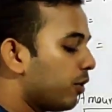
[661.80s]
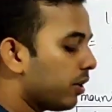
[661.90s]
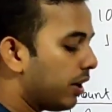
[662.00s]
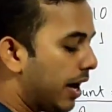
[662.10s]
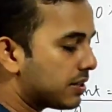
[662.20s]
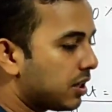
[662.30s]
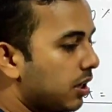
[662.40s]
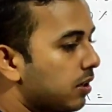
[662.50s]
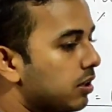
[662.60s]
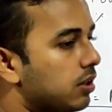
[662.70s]

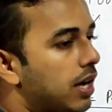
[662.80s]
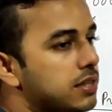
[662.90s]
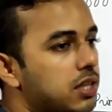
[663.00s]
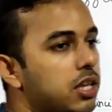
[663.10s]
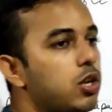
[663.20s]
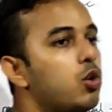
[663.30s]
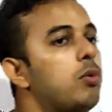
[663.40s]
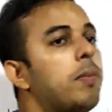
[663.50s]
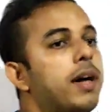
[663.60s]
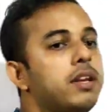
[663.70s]
asking
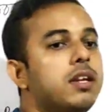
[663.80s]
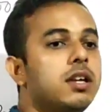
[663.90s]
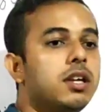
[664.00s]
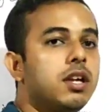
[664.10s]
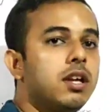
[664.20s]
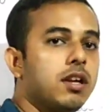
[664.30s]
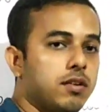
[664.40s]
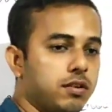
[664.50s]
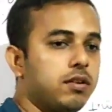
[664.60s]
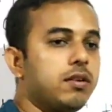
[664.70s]
you money,
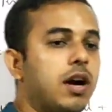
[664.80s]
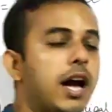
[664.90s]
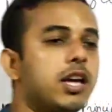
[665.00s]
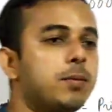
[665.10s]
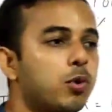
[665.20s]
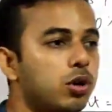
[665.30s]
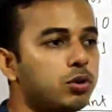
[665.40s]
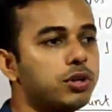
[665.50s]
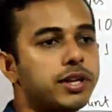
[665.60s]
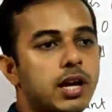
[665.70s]
I have told
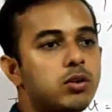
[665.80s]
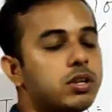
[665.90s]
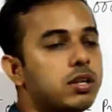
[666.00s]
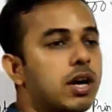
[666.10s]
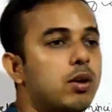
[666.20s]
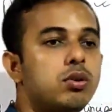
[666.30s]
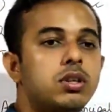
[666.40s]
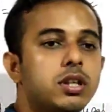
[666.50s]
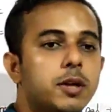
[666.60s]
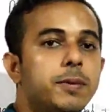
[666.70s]
you that I
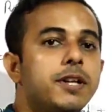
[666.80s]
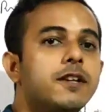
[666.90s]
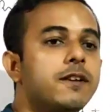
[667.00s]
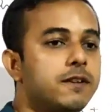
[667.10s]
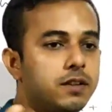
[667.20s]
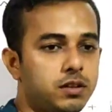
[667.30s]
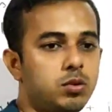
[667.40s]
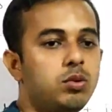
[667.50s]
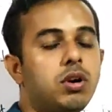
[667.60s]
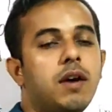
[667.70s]
will give it
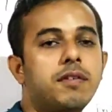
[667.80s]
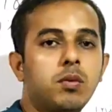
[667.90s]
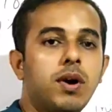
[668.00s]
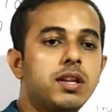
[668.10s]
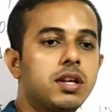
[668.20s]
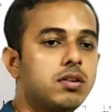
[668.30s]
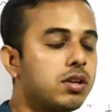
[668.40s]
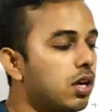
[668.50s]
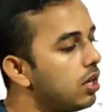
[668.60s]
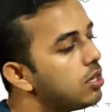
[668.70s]
you after 1 year.
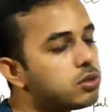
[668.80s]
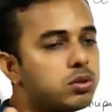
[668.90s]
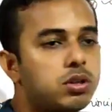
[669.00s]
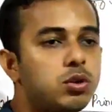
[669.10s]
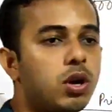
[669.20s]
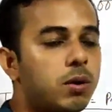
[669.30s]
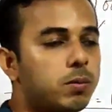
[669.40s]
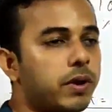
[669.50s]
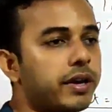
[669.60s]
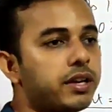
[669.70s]
Okay, so you
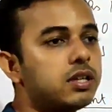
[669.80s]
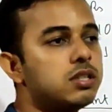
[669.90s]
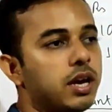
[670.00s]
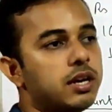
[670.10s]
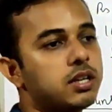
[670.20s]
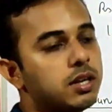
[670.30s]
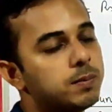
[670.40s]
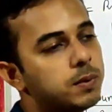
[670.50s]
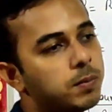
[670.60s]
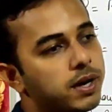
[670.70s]
have agreed and
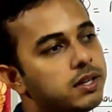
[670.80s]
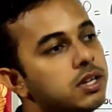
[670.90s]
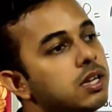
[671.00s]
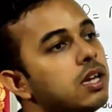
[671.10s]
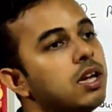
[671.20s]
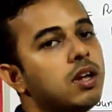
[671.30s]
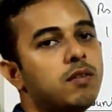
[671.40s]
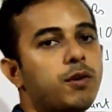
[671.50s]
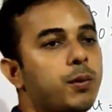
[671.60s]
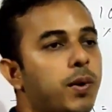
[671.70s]
give me money
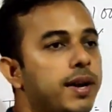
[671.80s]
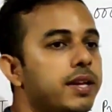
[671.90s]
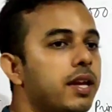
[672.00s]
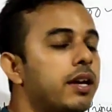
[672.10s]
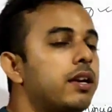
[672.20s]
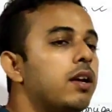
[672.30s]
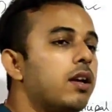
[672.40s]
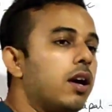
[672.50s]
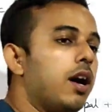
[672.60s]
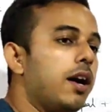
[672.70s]
for 1 year.
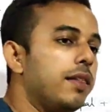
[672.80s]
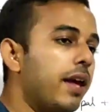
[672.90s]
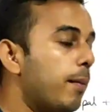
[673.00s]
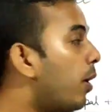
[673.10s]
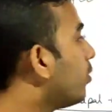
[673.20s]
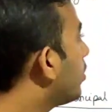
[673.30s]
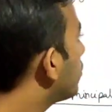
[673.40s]
The amount